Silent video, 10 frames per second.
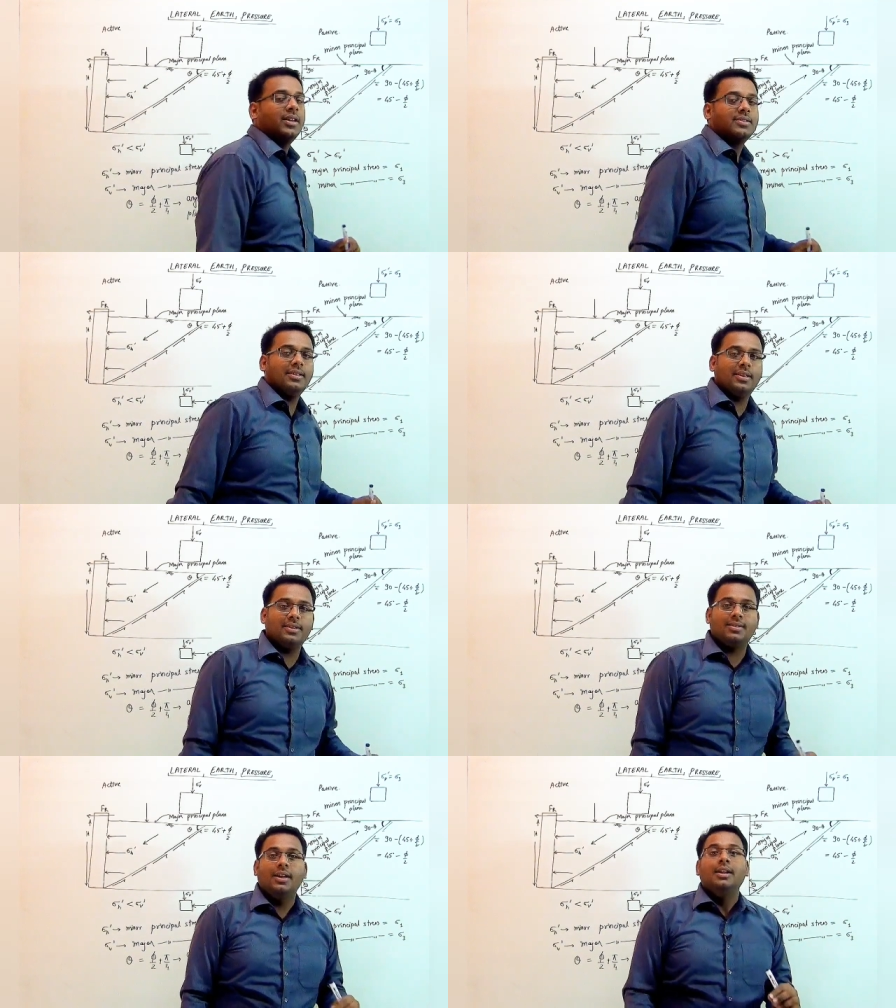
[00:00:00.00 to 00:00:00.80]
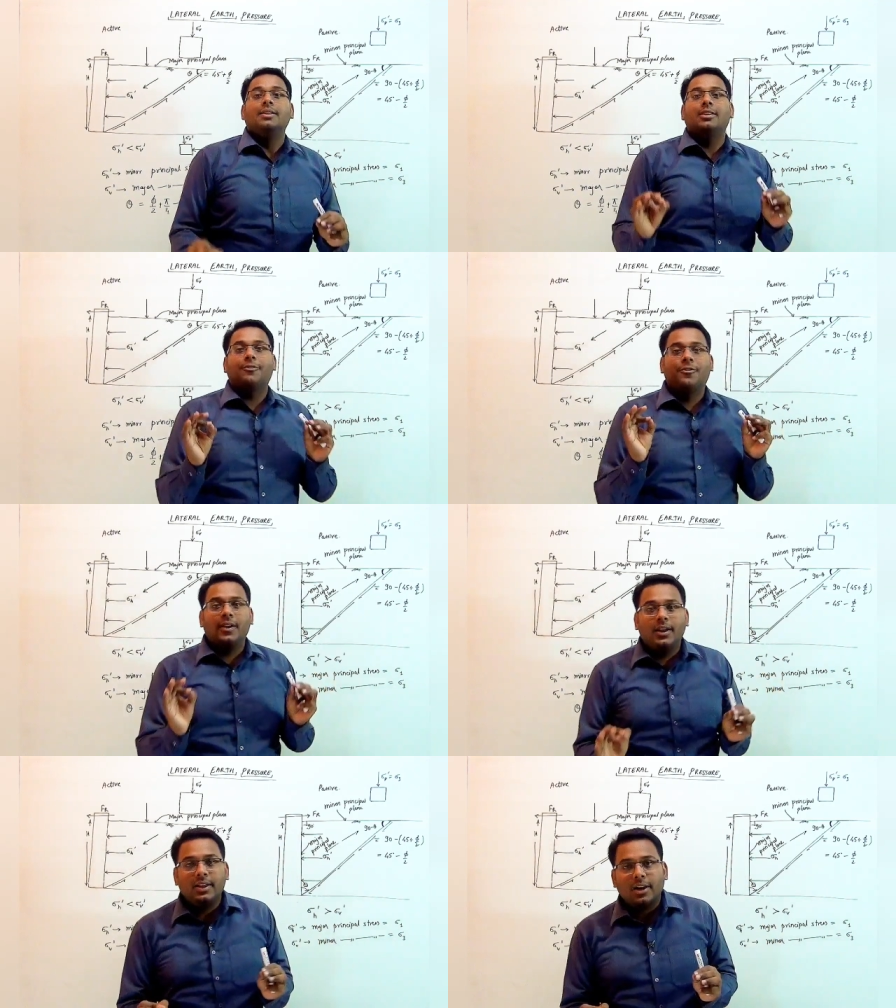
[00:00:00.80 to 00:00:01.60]
cases the
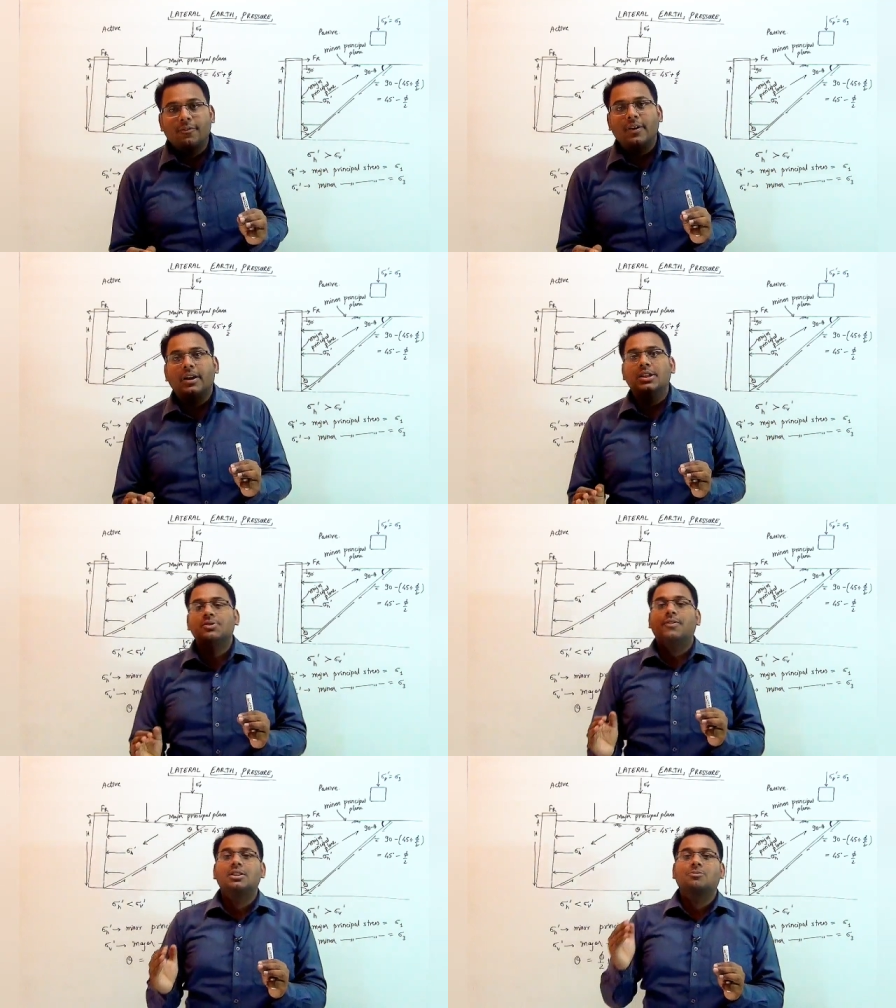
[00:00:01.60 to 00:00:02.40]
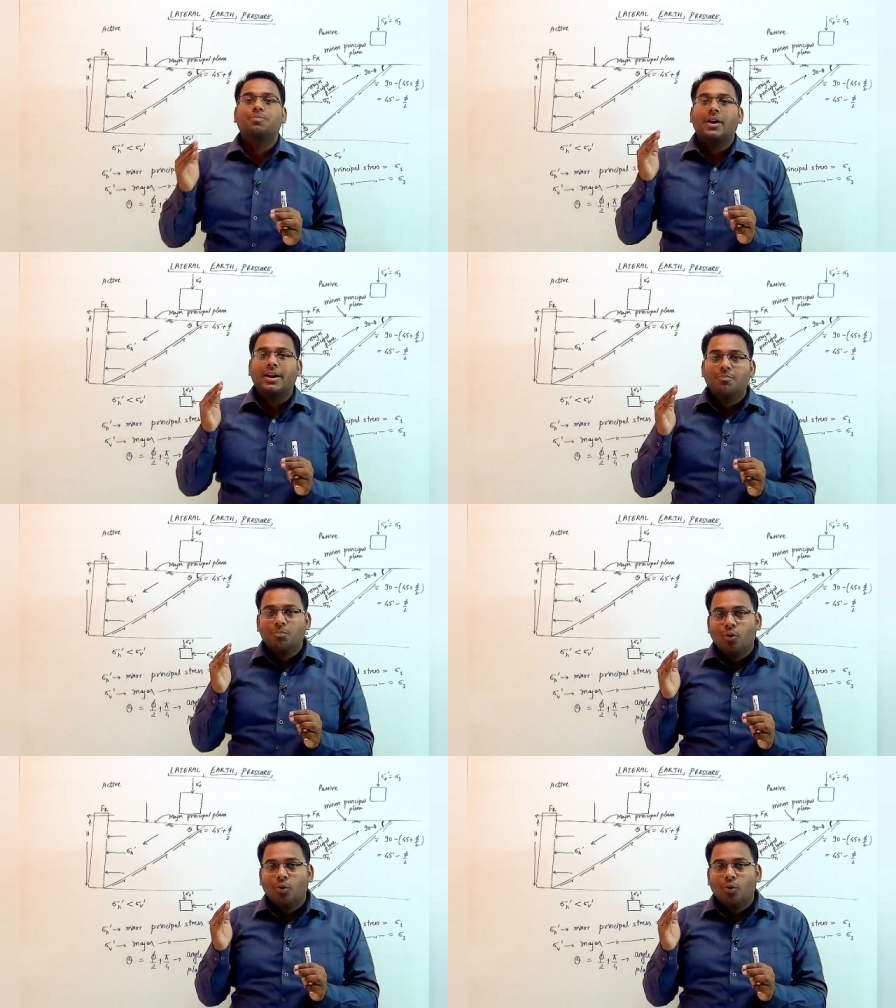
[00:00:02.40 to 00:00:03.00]
failure wedge will spread